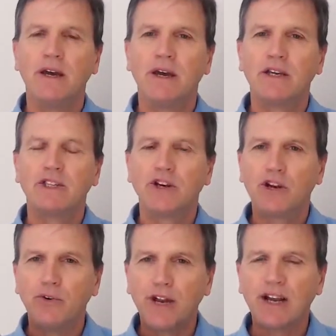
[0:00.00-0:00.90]
So
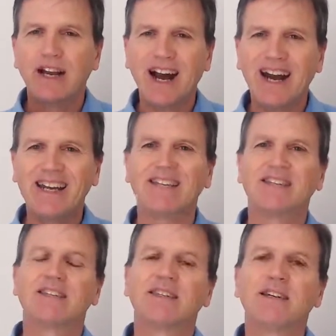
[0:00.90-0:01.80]
career
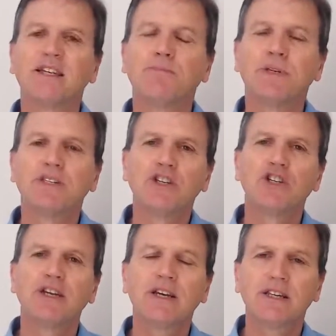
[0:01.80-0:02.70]
guidance is
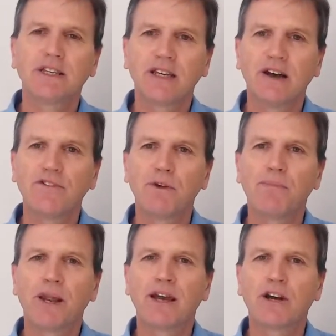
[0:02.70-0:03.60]
positioning itself to
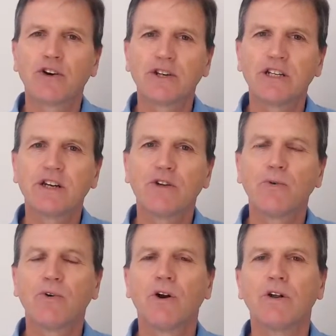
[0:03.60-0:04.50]
play a critical
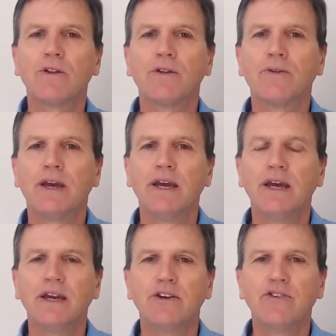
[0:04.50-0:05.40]
role
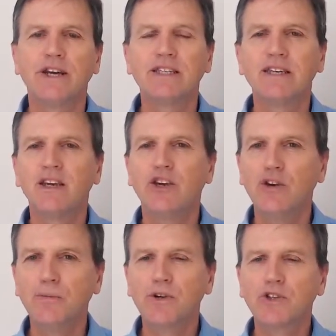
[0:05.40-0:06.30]
in addressing
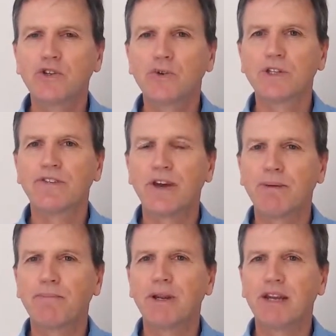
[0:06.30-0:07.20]
human resource
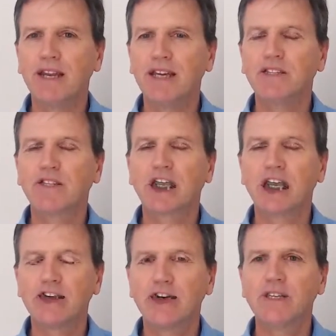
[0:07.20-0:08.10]
development needs of
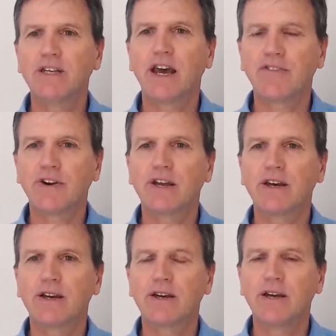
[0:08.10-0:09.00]
countries in
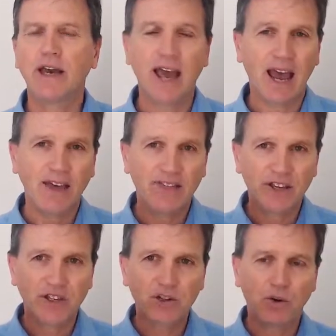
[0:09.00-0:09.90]
Africa. And
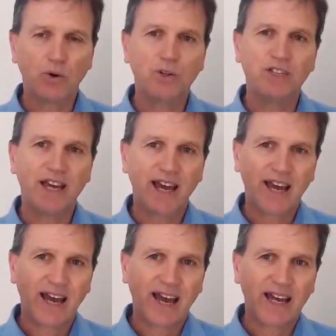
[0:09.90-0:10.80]
this course
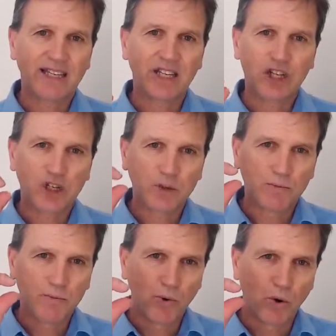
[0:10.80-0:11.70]
has a
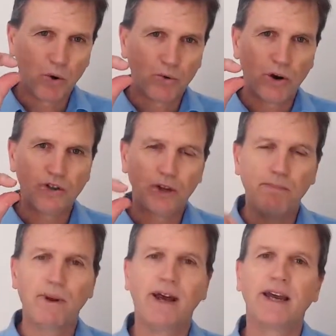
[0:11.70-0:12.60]
small role to
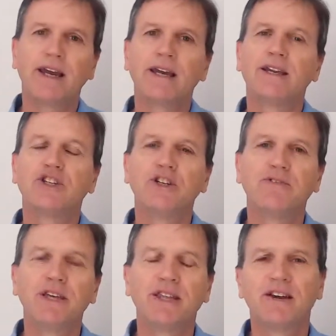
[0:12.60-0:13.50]
play in
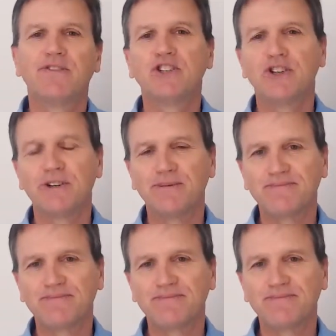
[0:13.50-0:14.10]
achieving that vision.